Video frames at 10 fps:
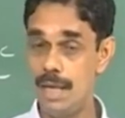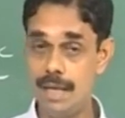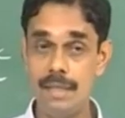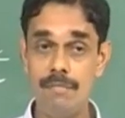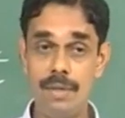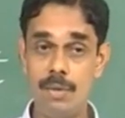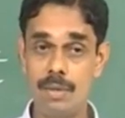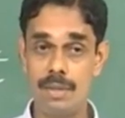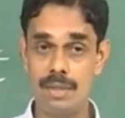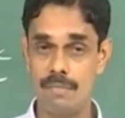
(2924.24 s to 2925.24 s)
and then we
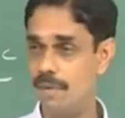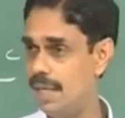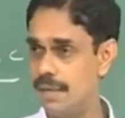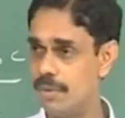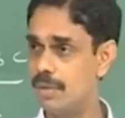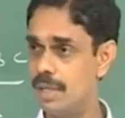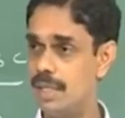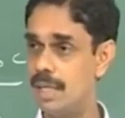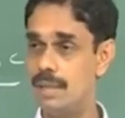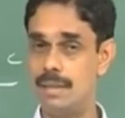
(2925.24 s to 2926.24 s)
looked very
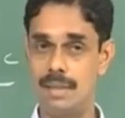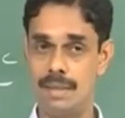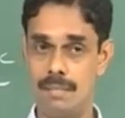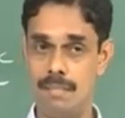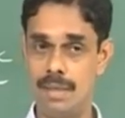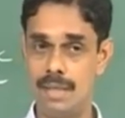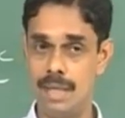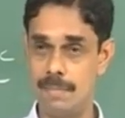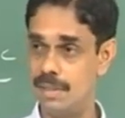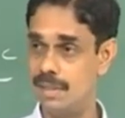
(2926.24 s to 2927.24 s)
quickly at uh,
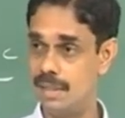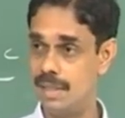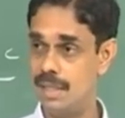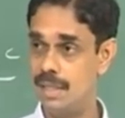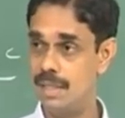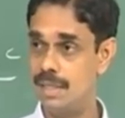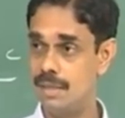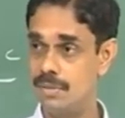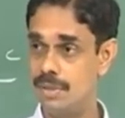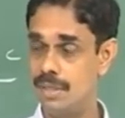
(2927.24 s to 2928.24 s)
multidimensional
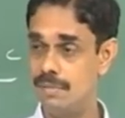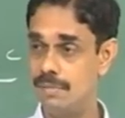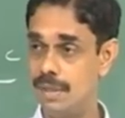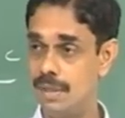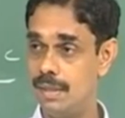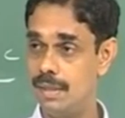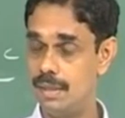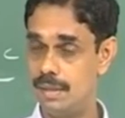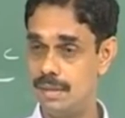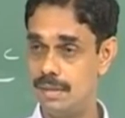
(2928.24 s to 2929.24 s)
acoustic field
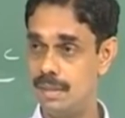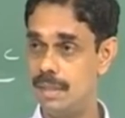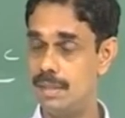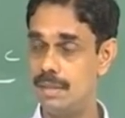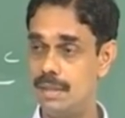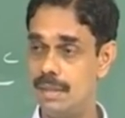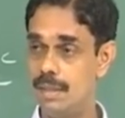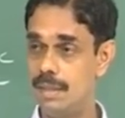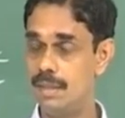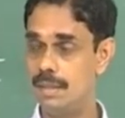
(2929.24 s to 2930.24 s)
uh, that is
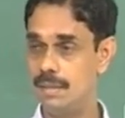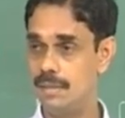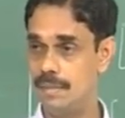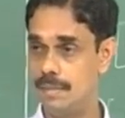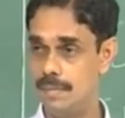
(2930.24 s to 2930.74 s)
uh,